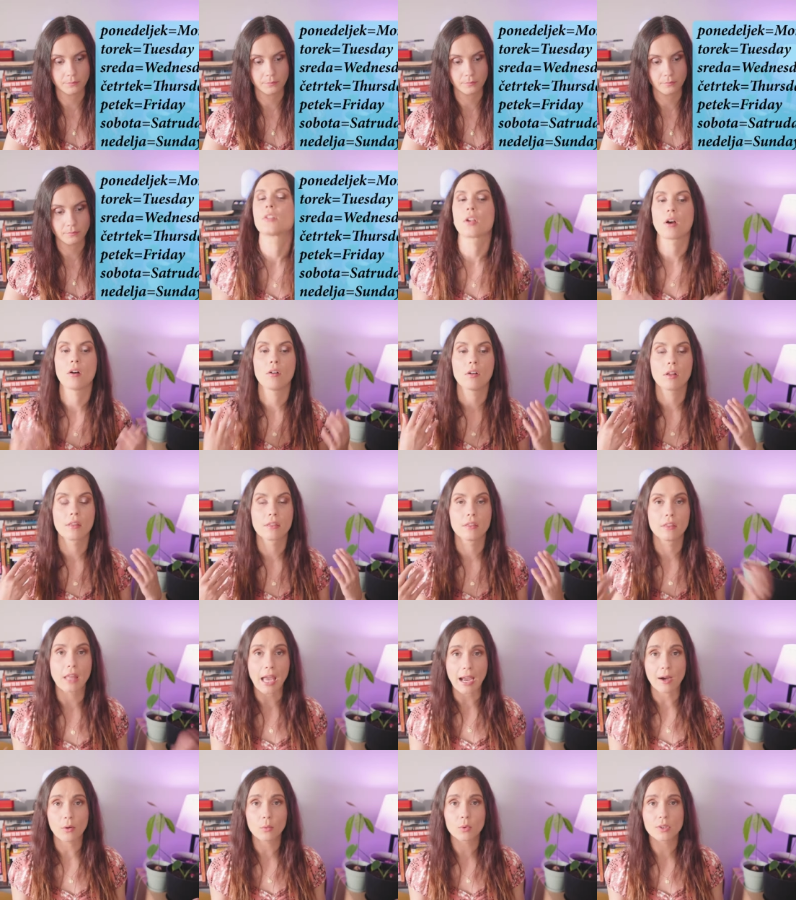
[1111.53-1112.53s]
So
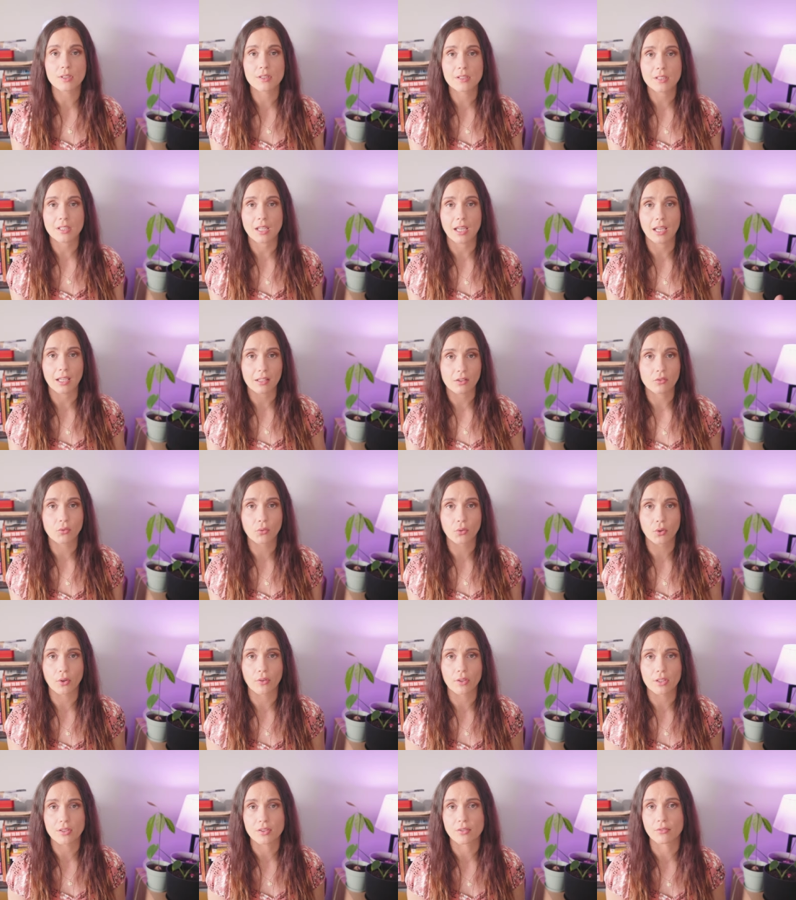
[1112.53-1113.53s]
that was it
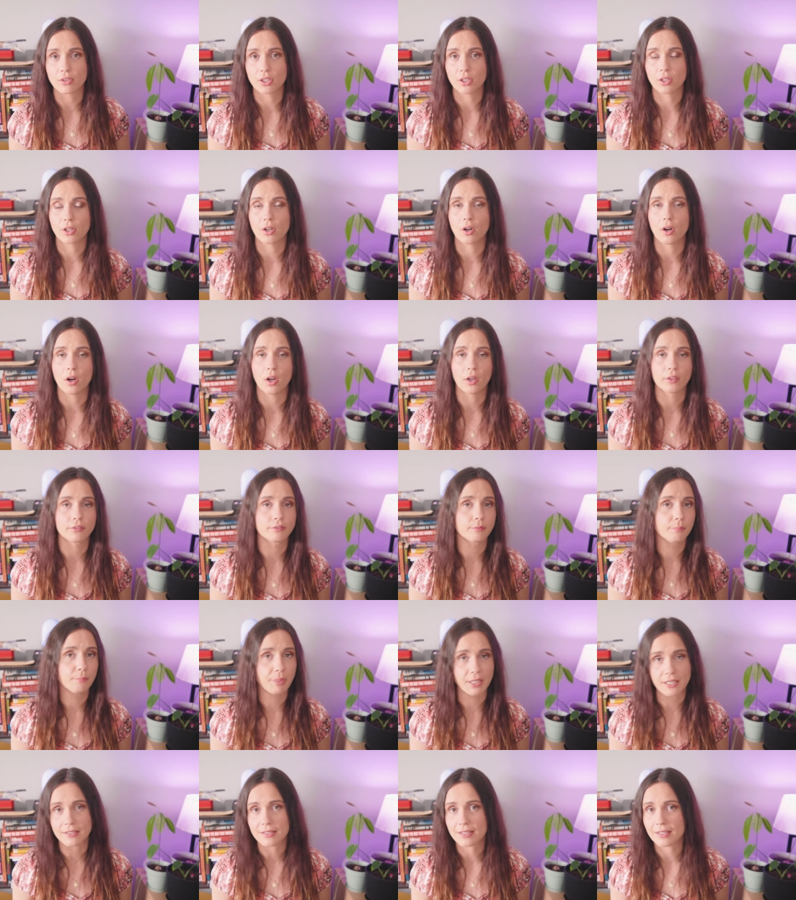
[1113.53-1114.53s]
for this video of
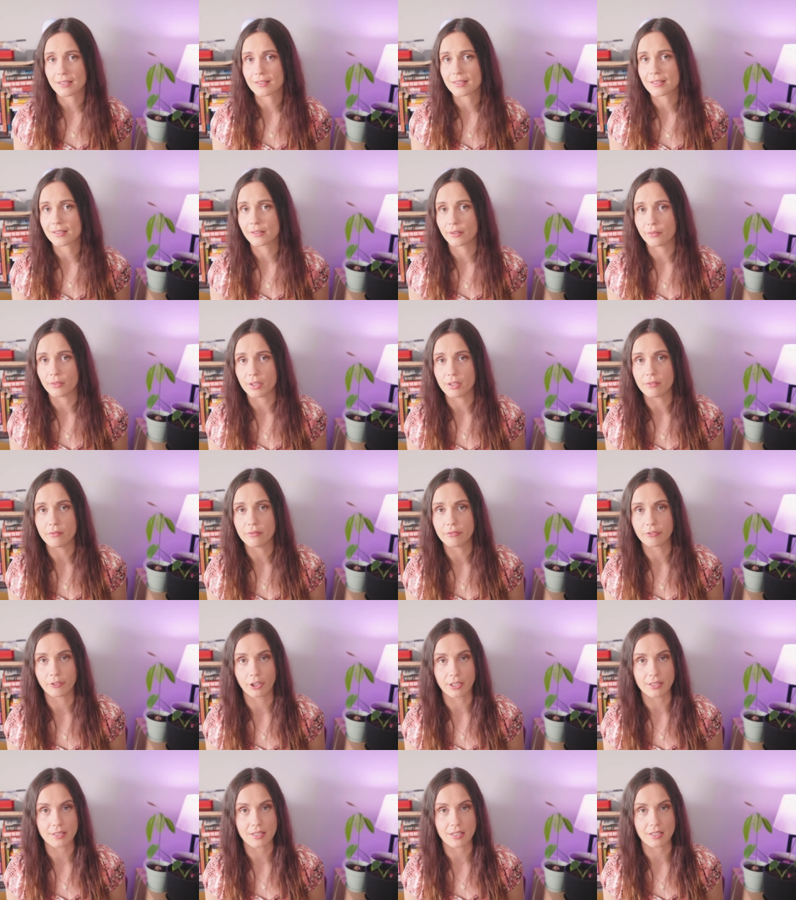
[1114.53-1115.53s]
basic Slovene
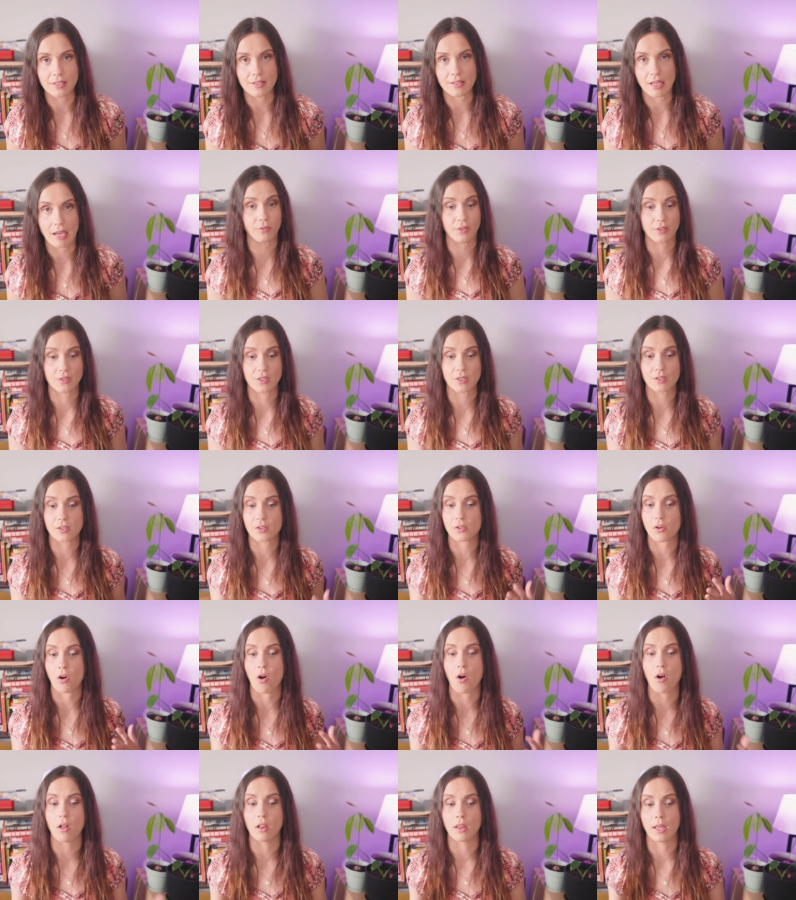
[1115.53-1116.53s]
phrases. This is
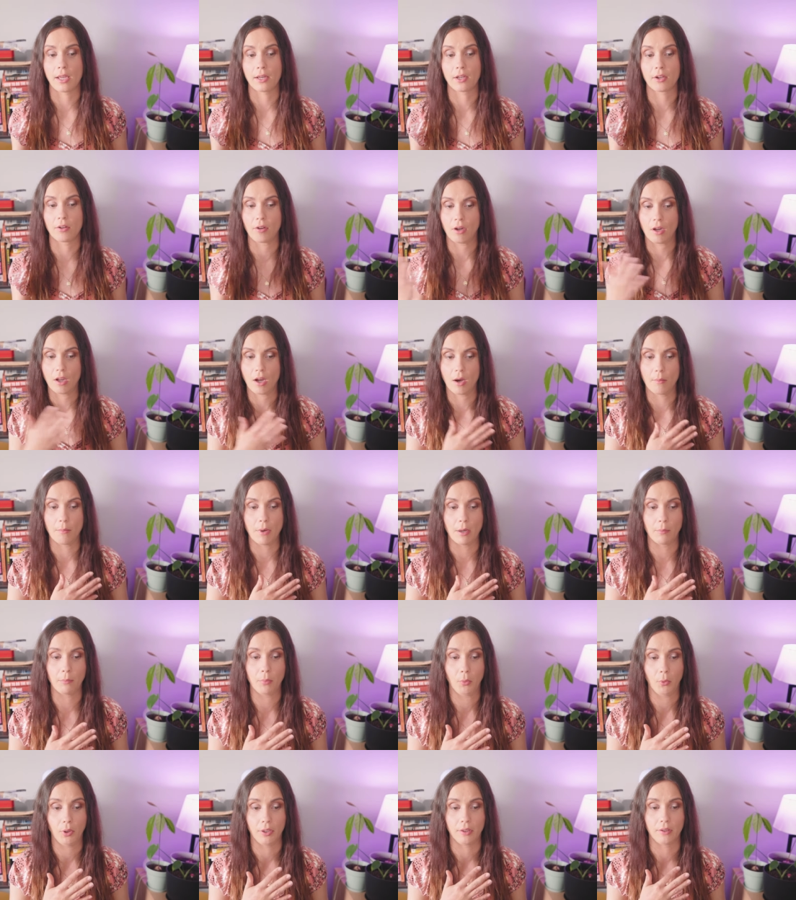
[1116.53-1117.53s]
all I could come
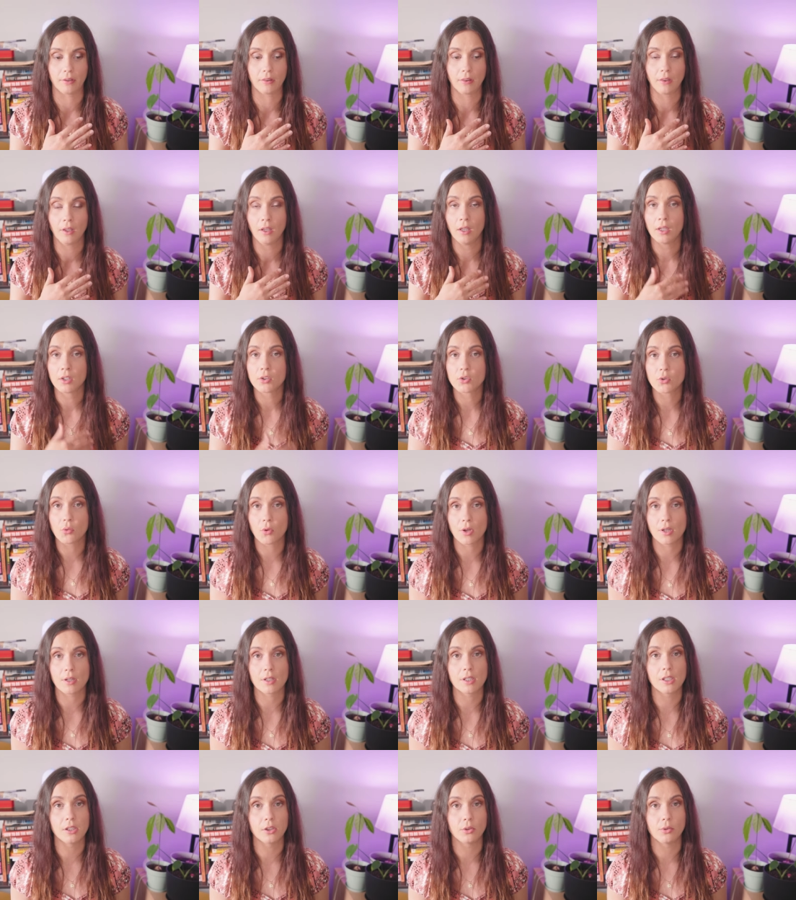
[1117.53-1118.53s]
up with to
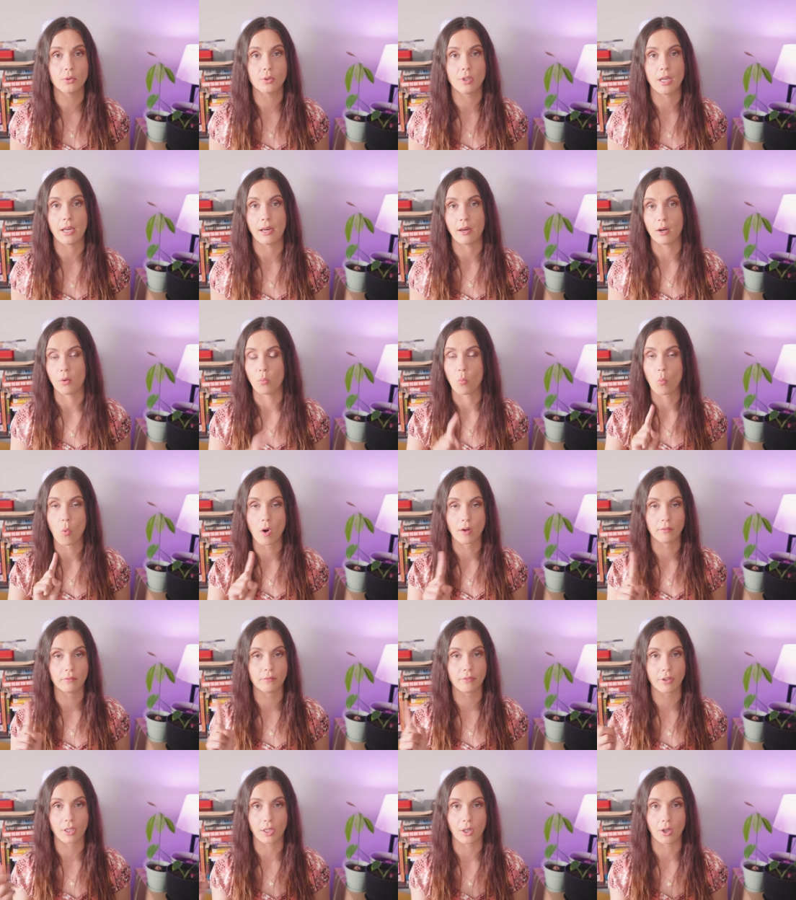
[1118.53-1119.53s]
include in
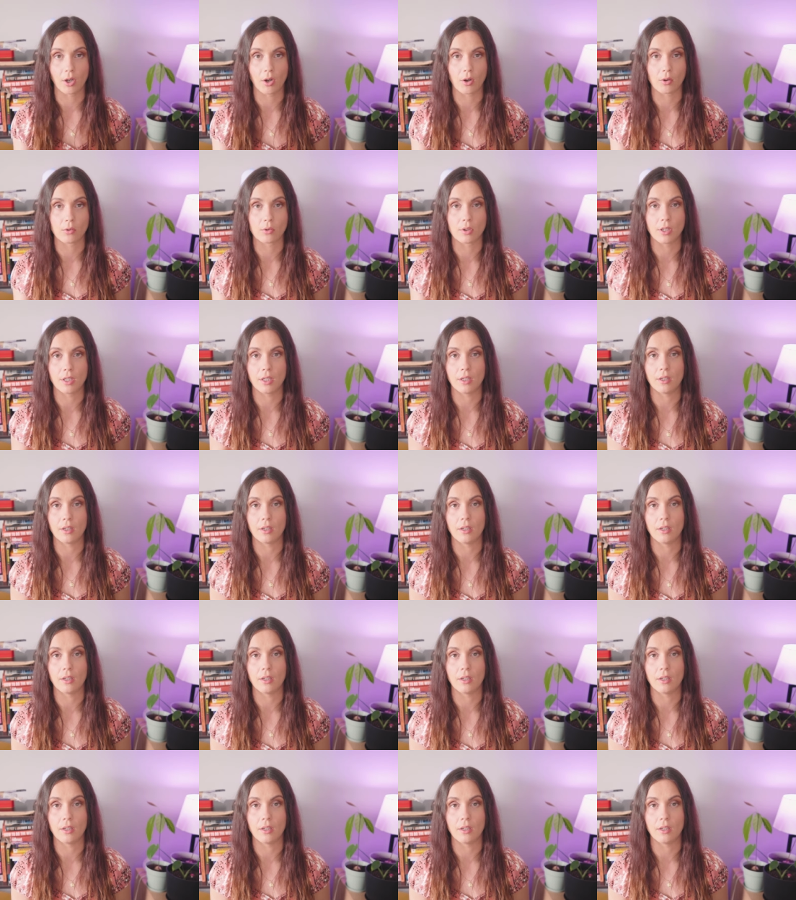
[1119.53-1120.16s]
one video